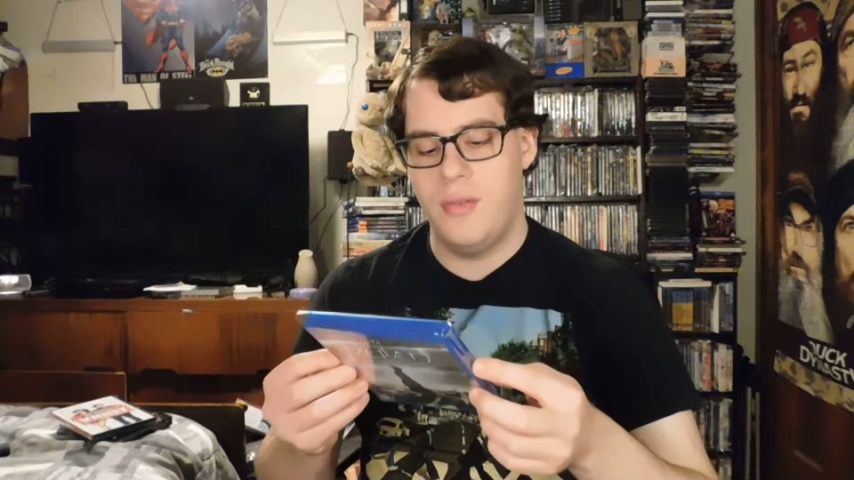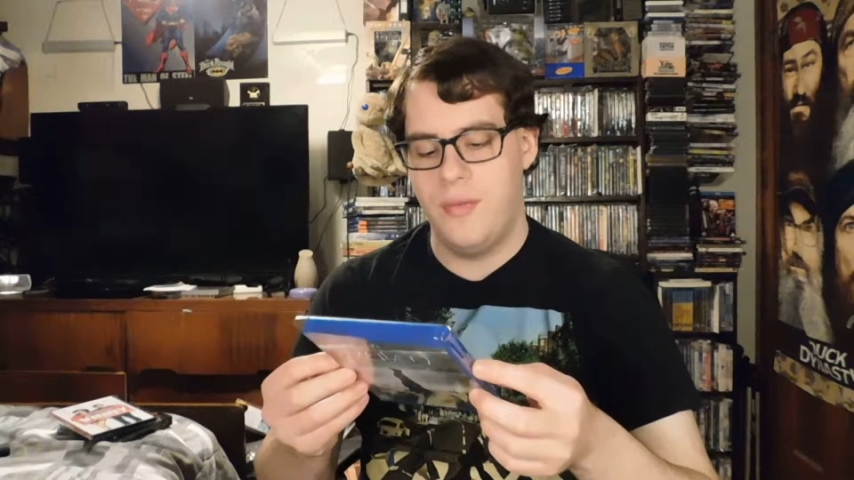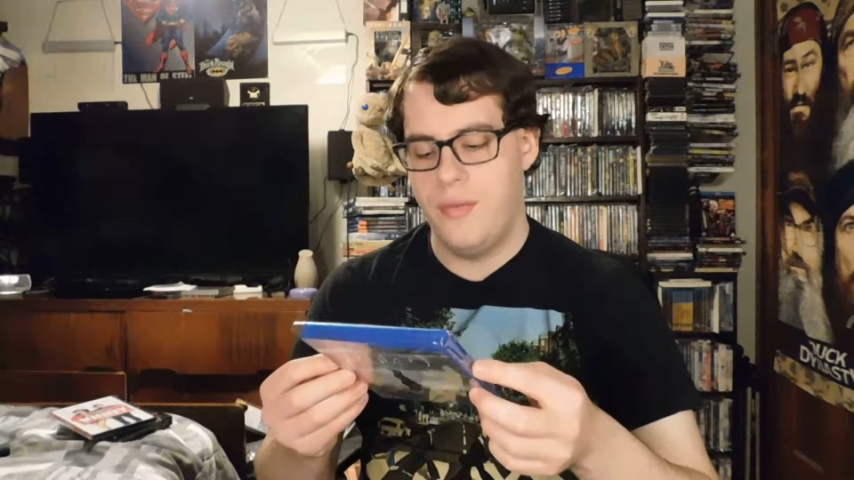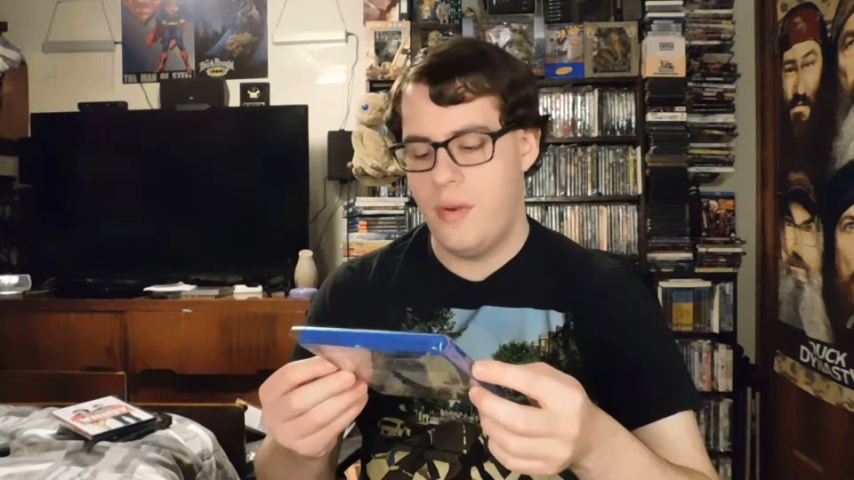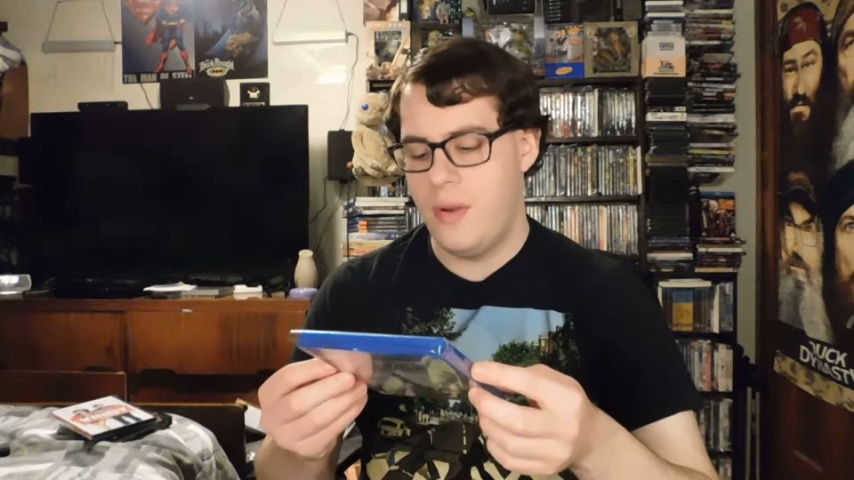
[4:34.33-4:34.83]

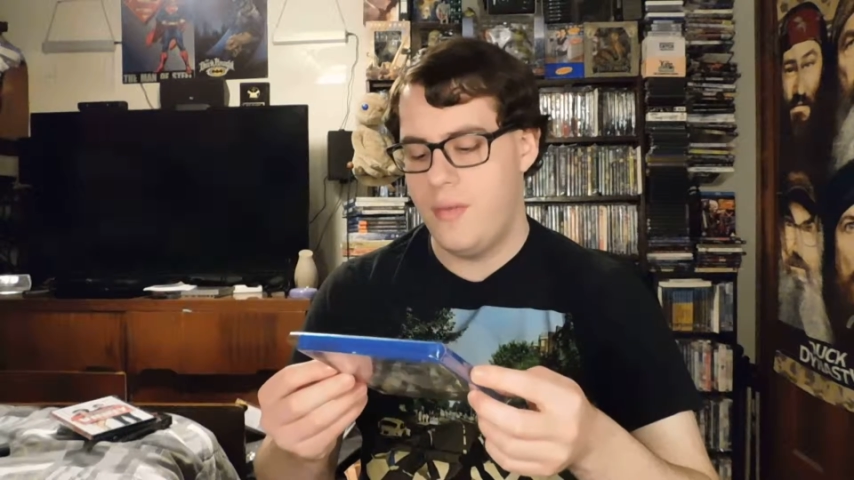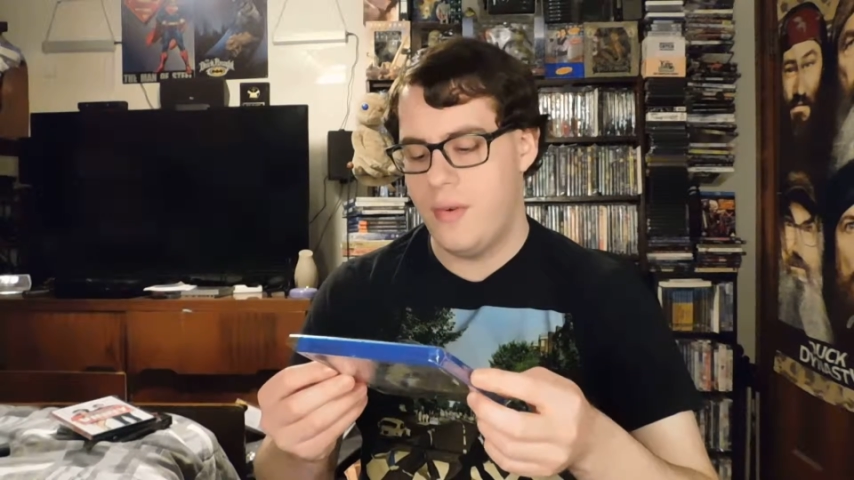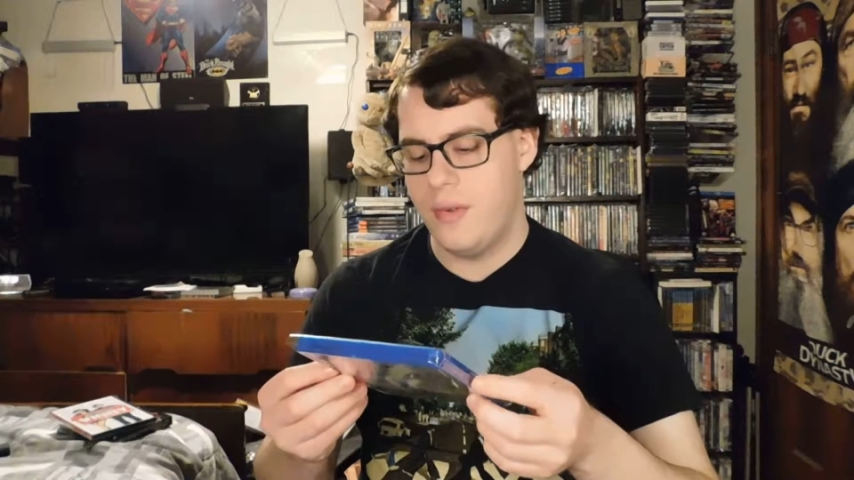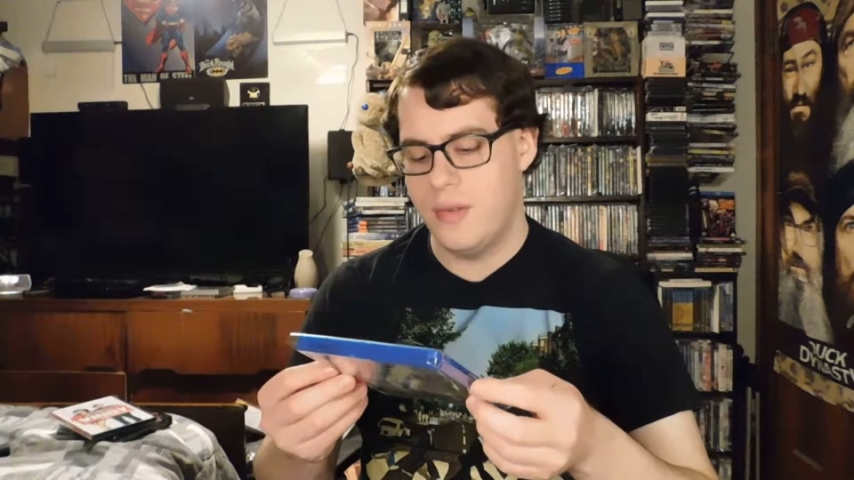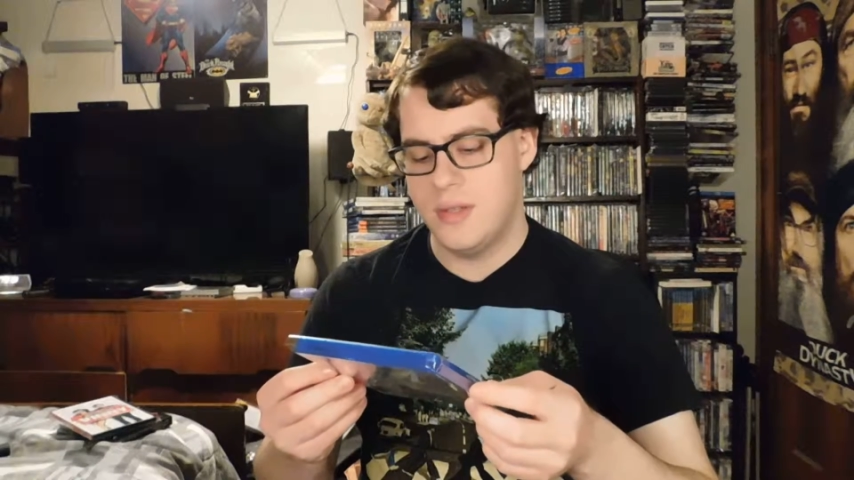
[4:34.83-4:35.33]
a very,
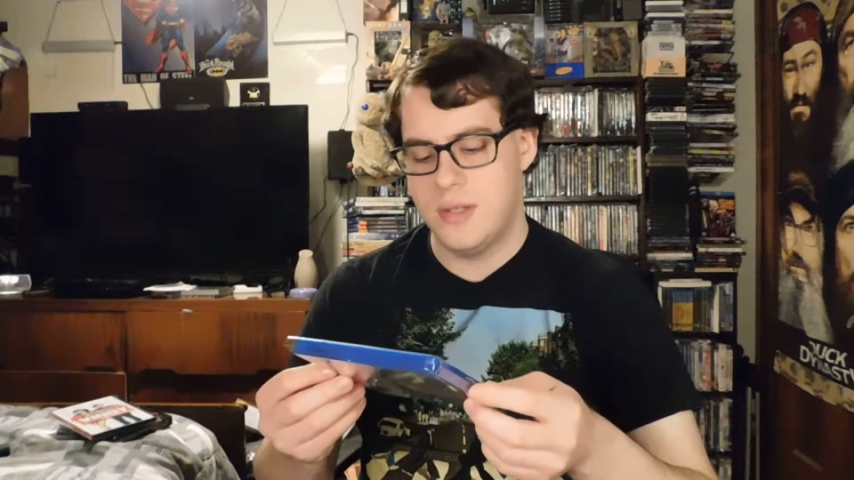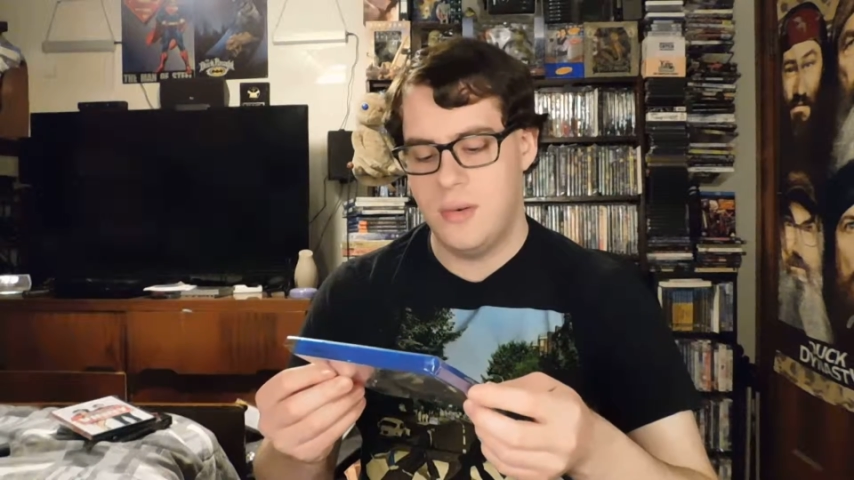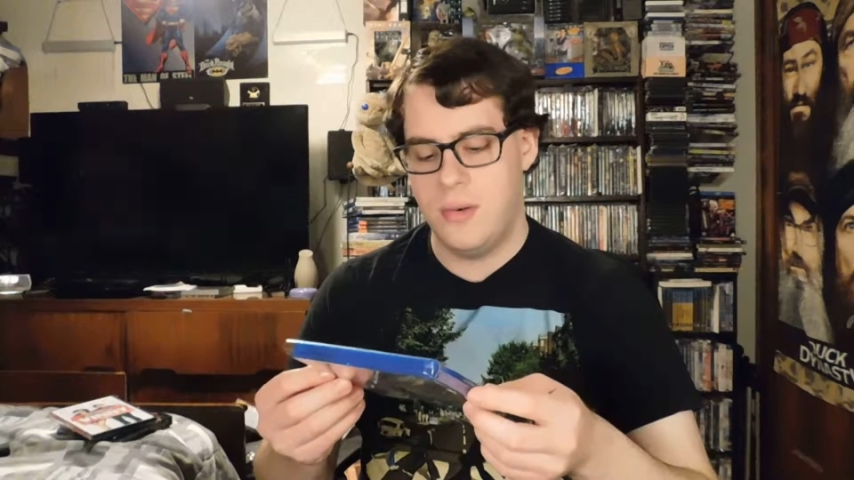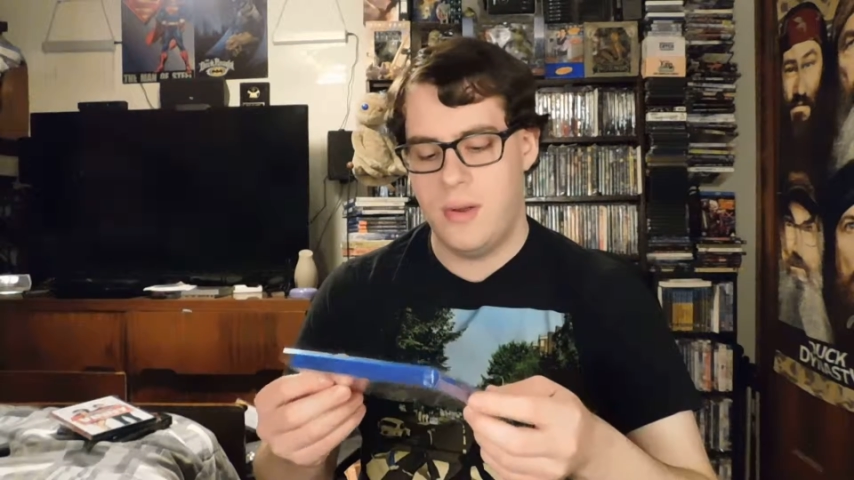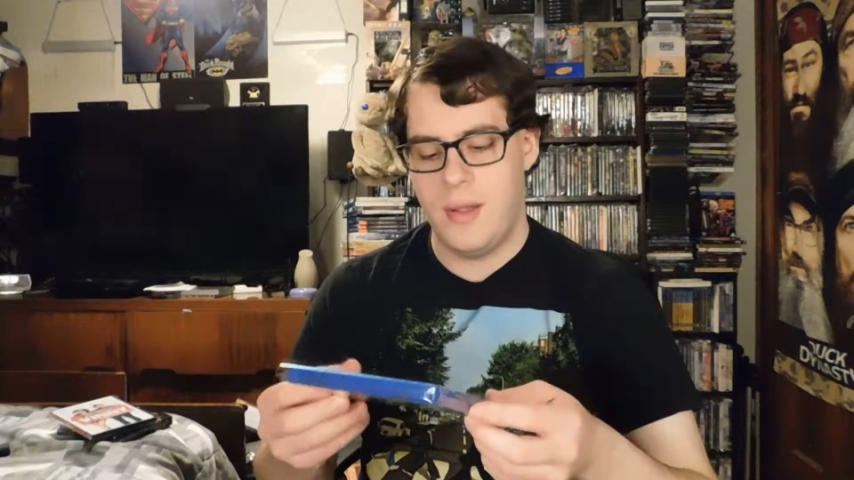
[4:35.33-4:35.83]
very good
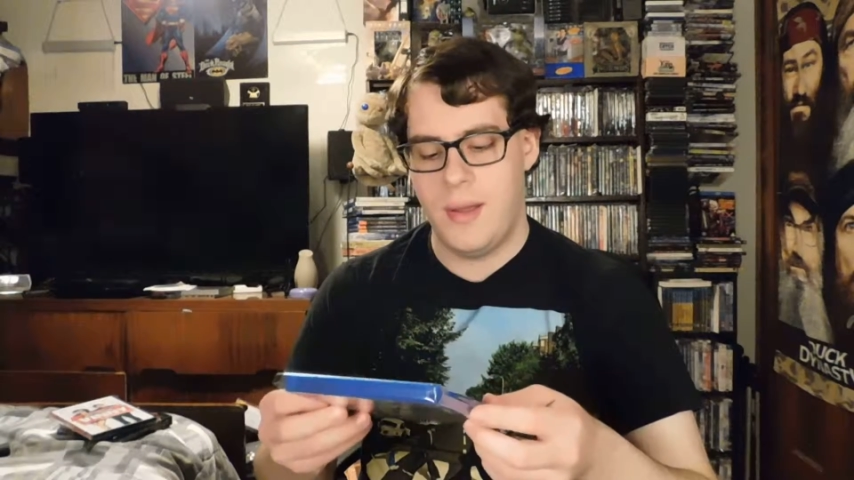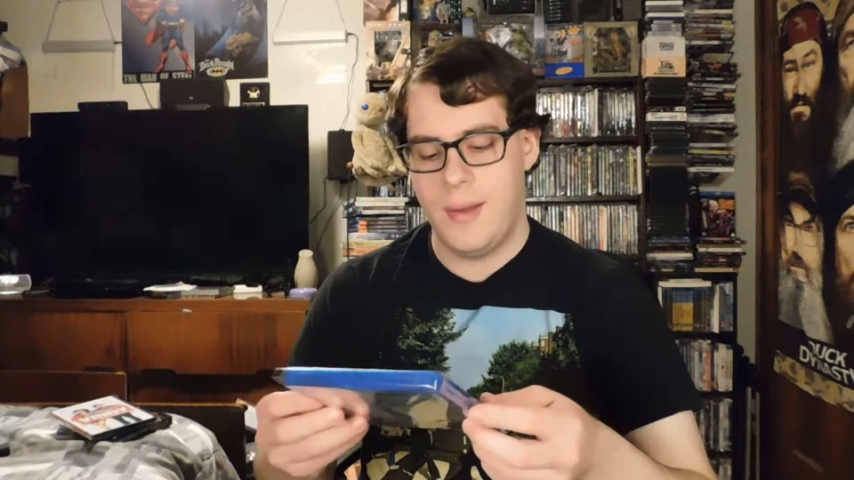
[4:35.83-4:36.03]
story.